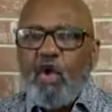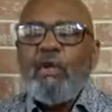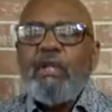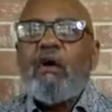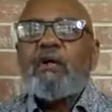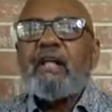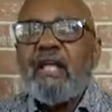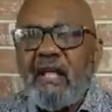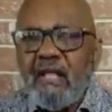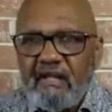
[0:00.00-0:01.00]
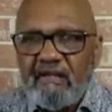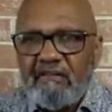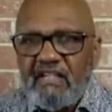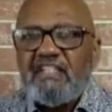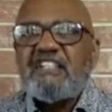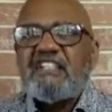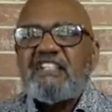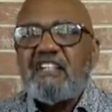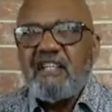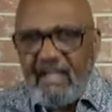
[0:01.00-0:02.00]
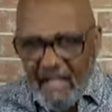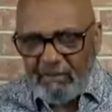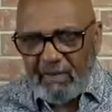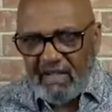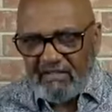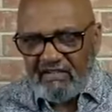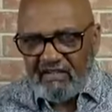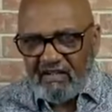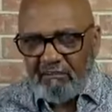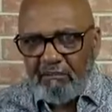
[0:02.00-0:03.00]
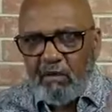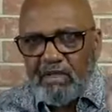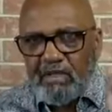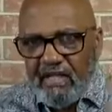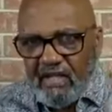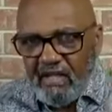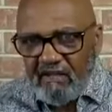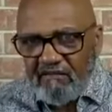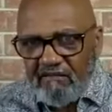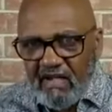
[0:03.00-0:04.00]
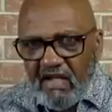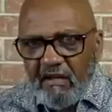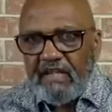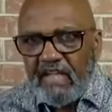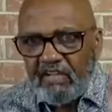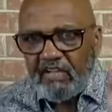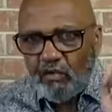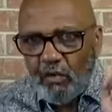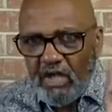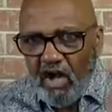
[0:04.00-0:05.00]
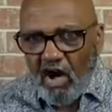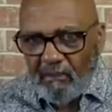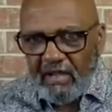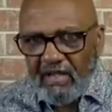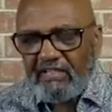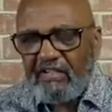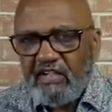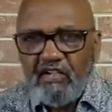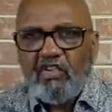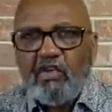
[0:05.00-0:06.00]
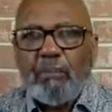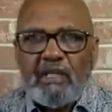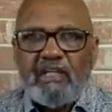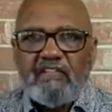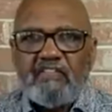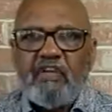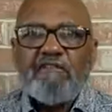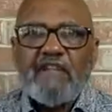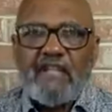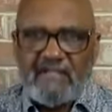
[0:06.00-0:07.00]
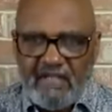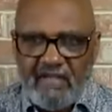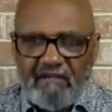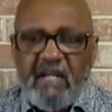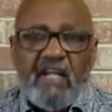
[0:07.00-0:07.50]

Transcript: We don't give to get blessed, but we give because we are blessed. So please don't forget to give.